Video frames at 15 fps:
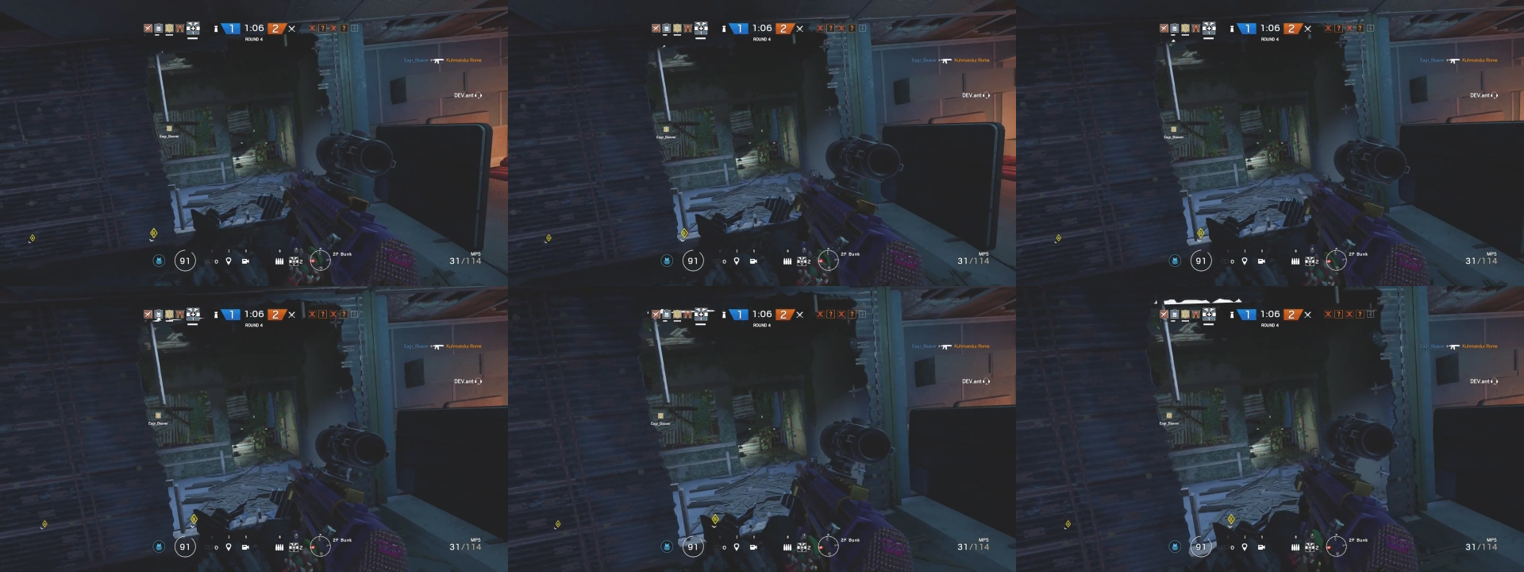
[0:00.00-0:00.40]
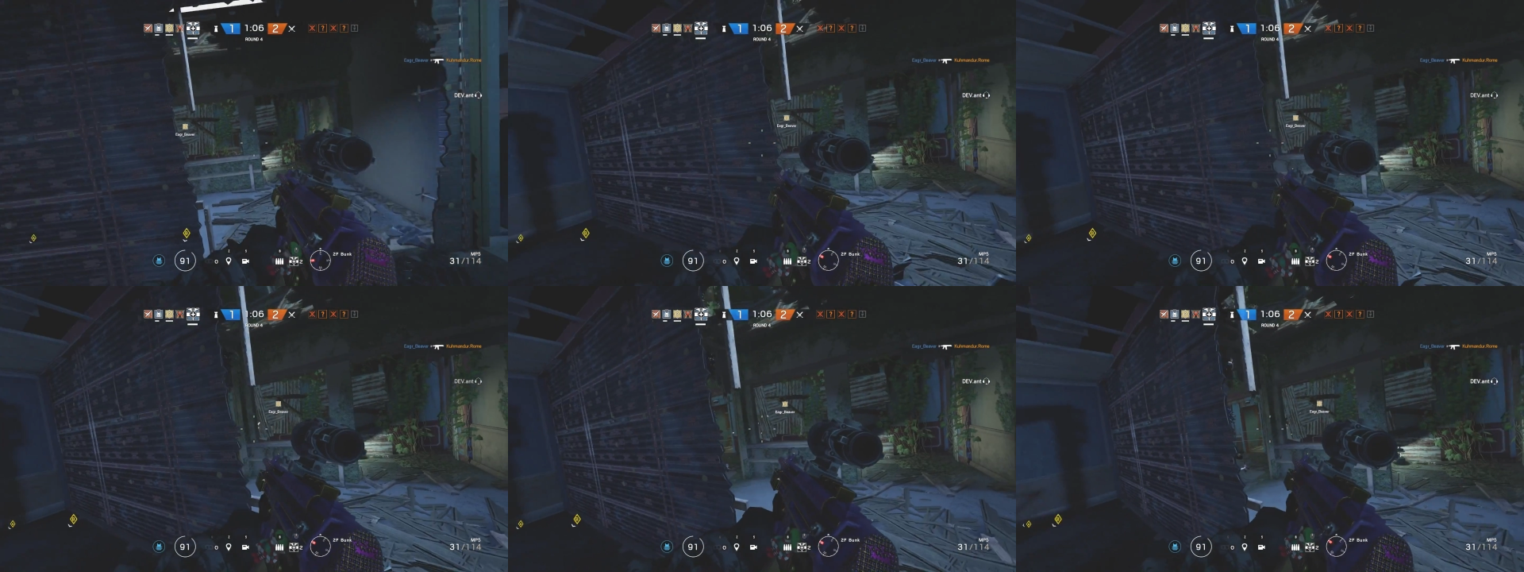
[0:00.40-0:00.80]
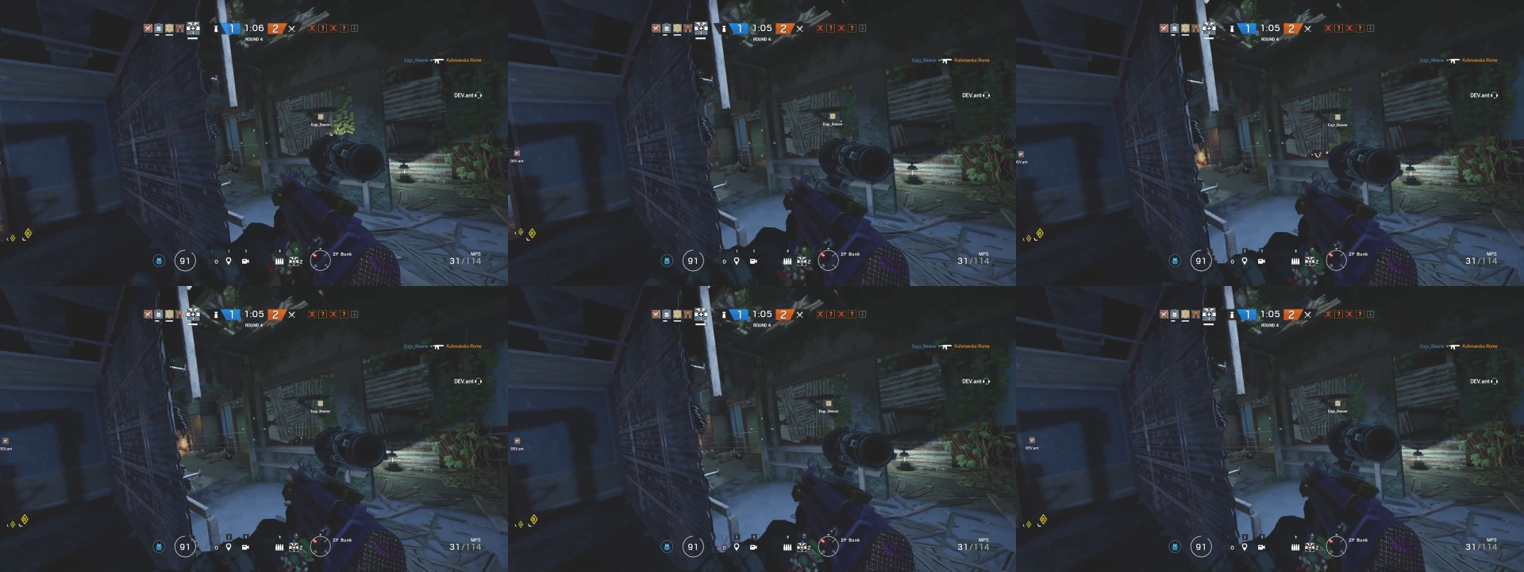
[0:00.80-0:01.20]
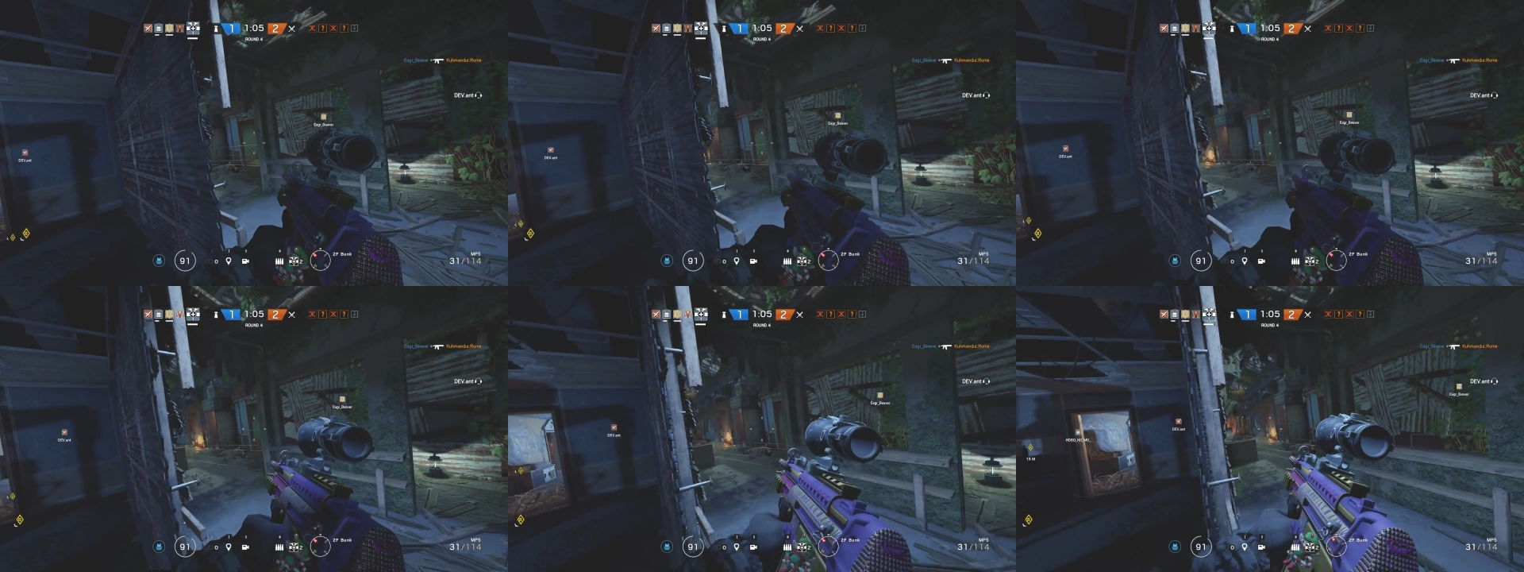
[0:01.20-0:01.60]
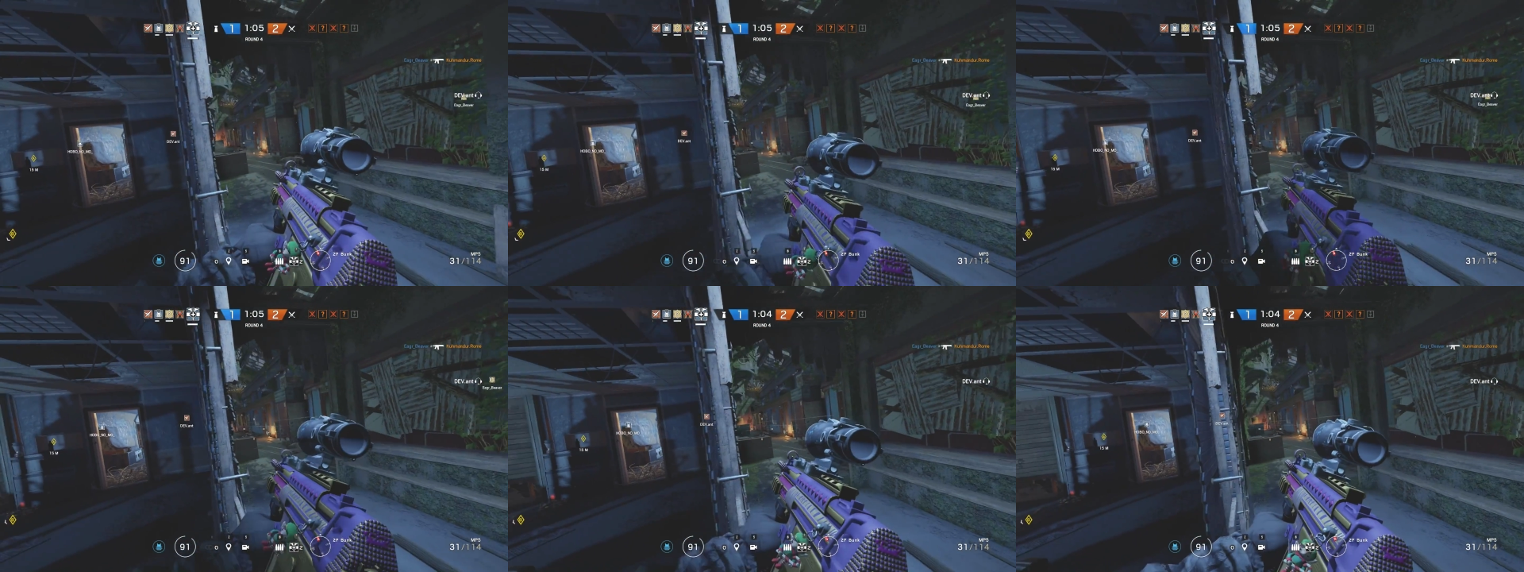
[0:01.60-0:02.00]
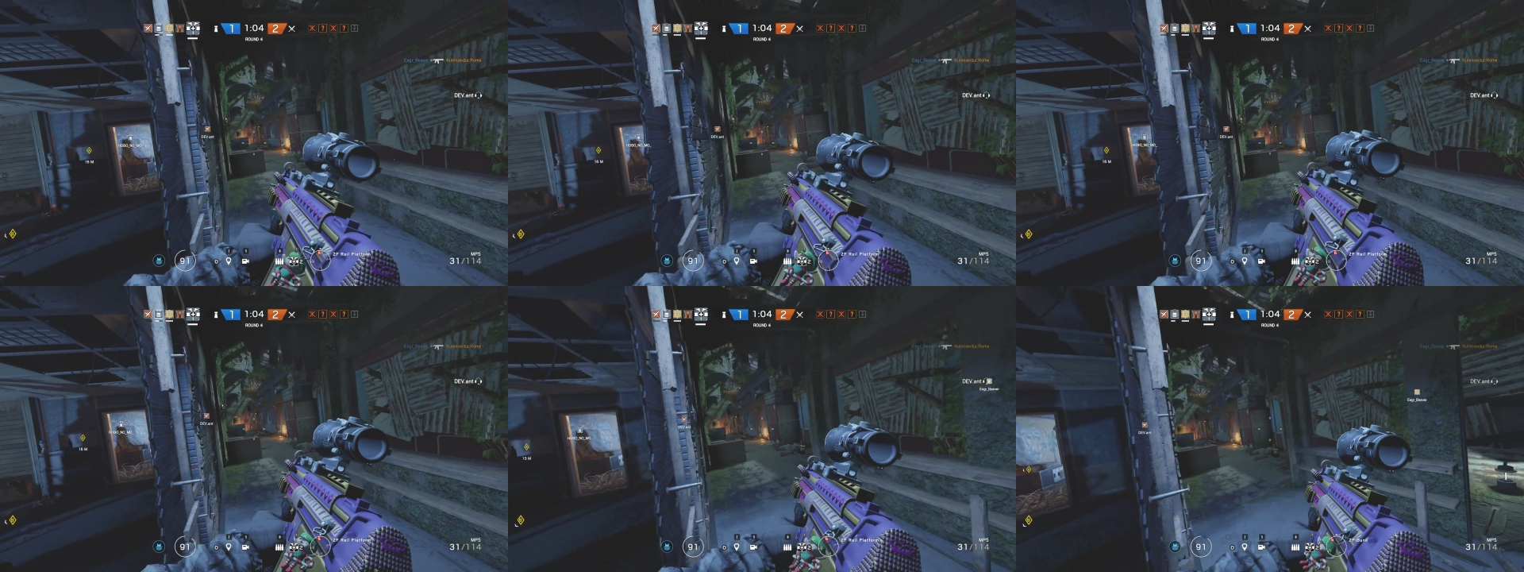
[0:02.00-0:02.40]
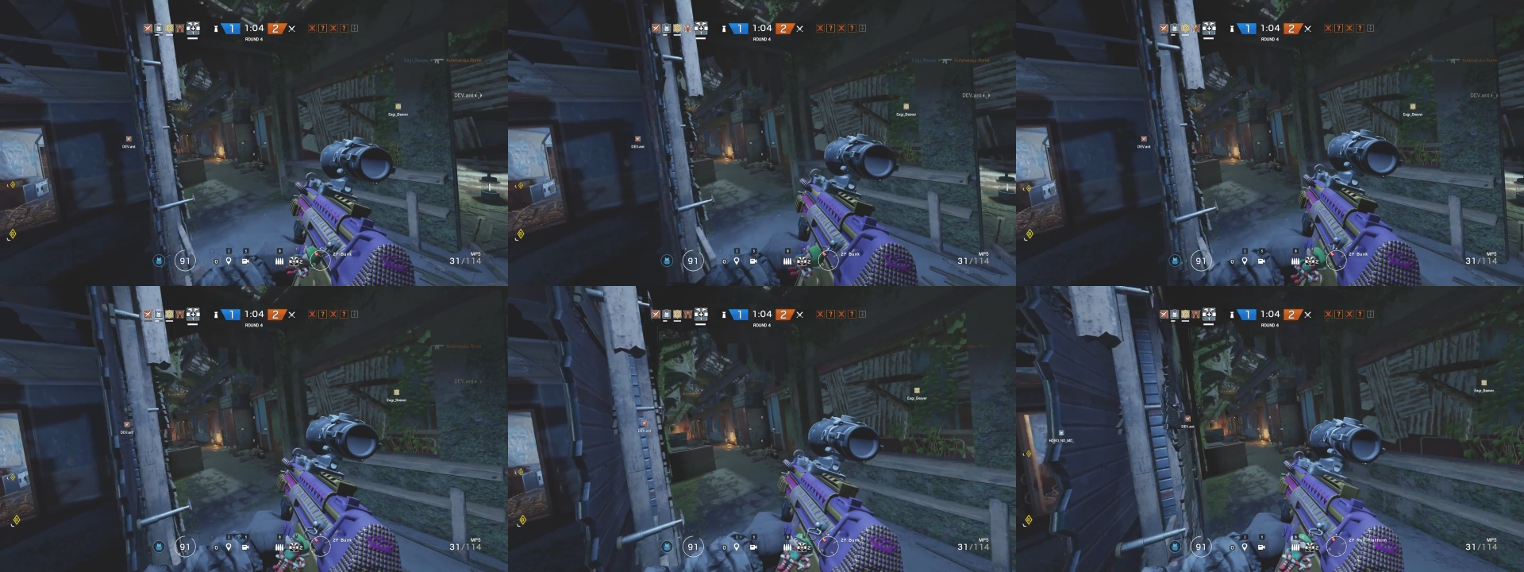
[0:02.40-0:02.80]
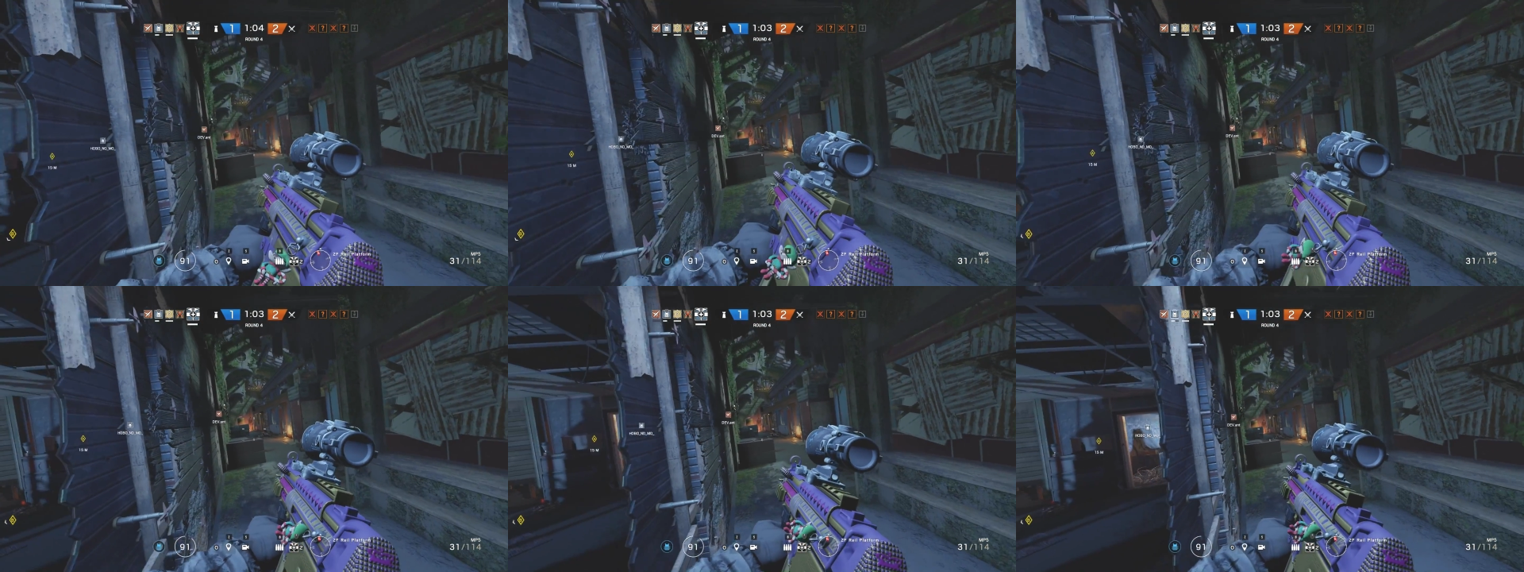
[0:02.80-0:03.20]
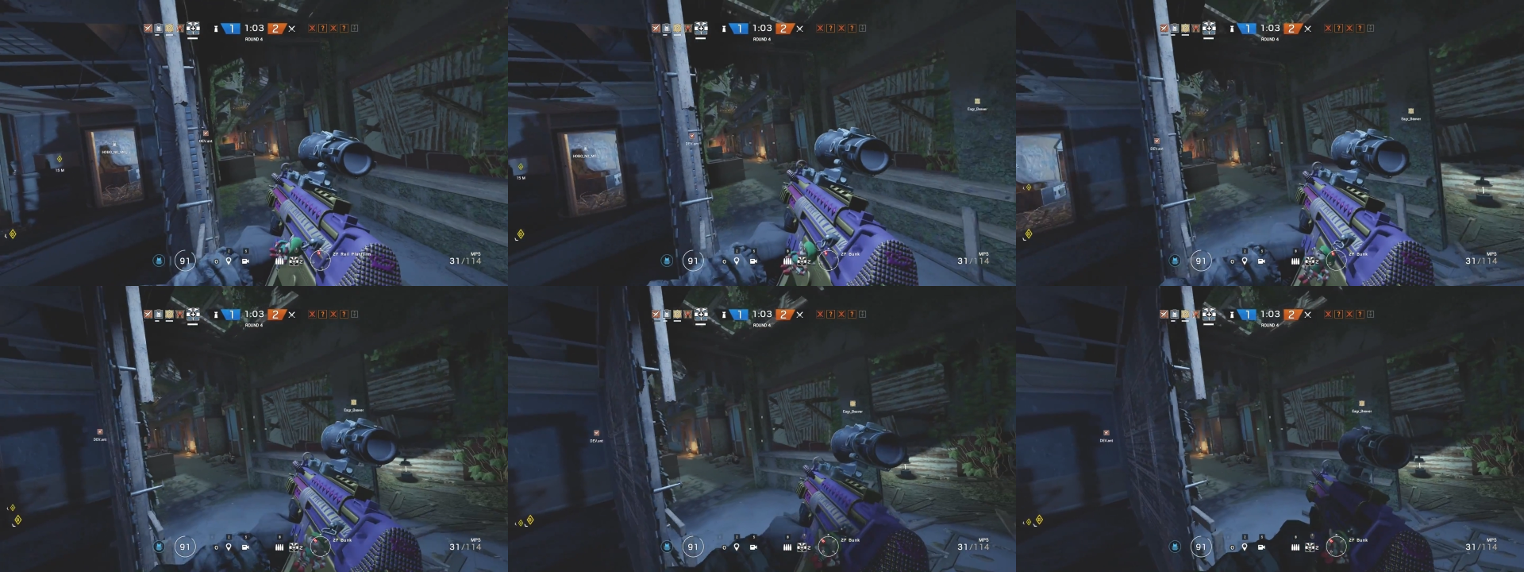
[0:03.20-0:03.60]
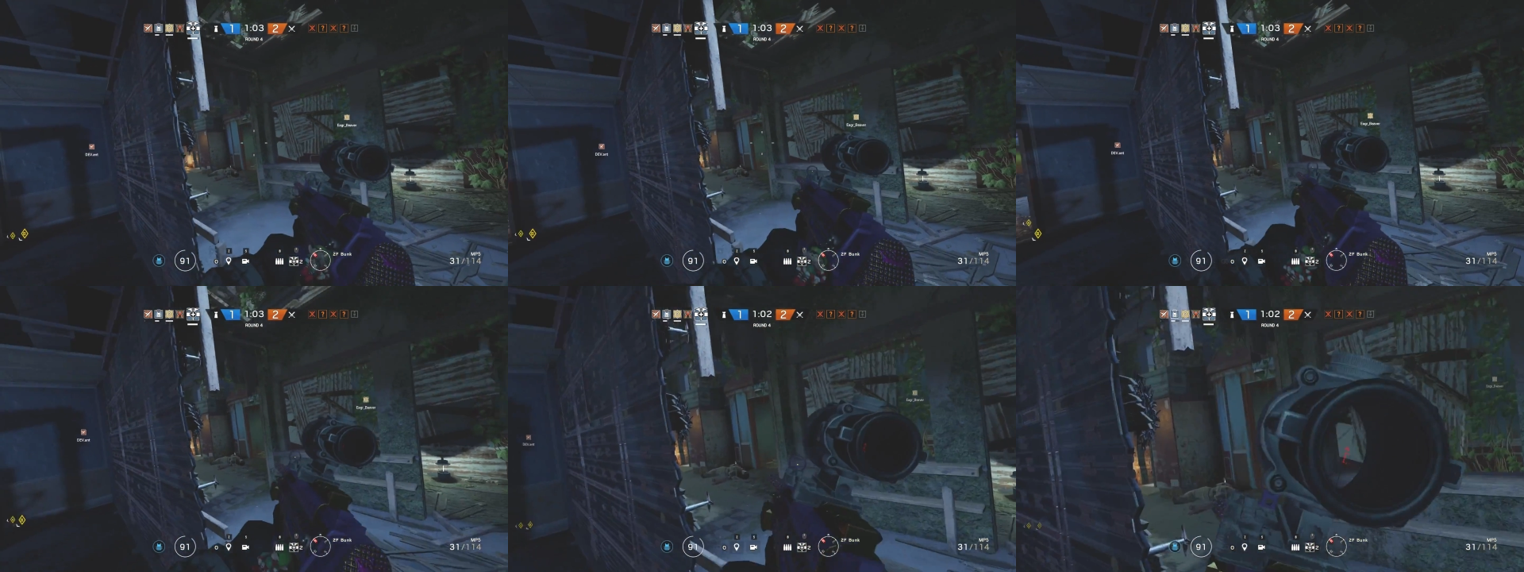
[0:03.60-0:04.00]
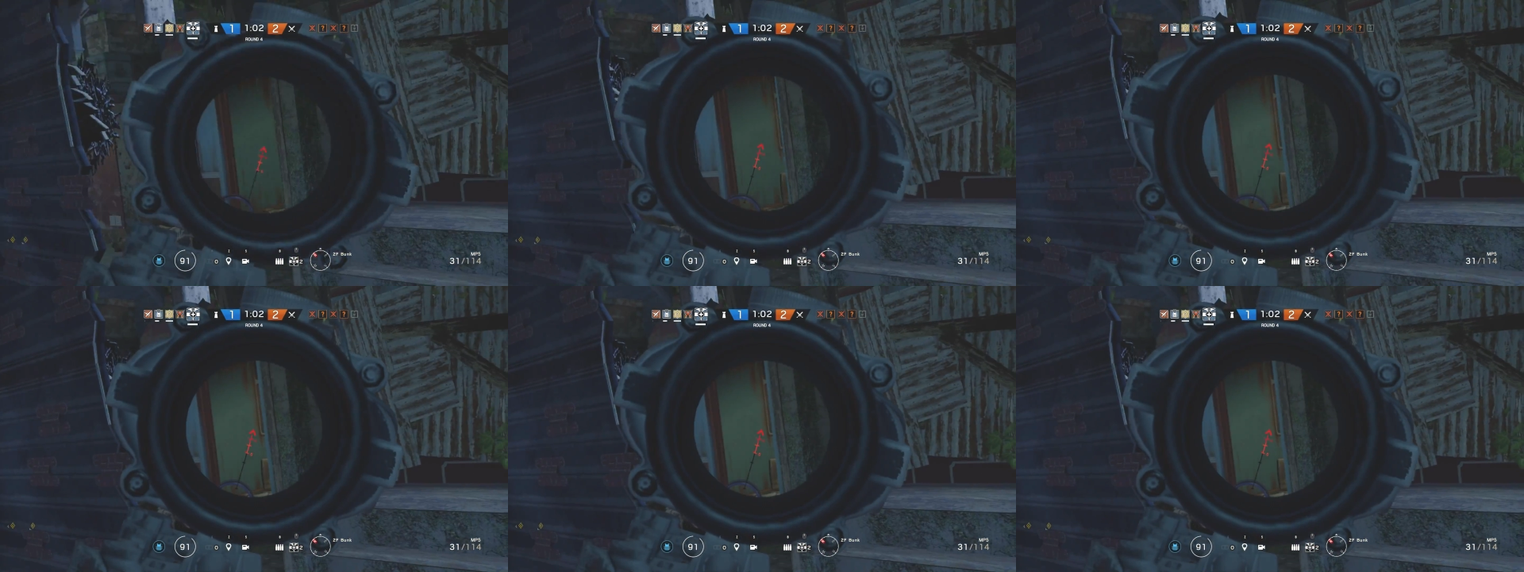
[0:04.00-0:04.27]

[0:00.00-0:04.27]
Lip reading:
Nobody's mouth can be seen.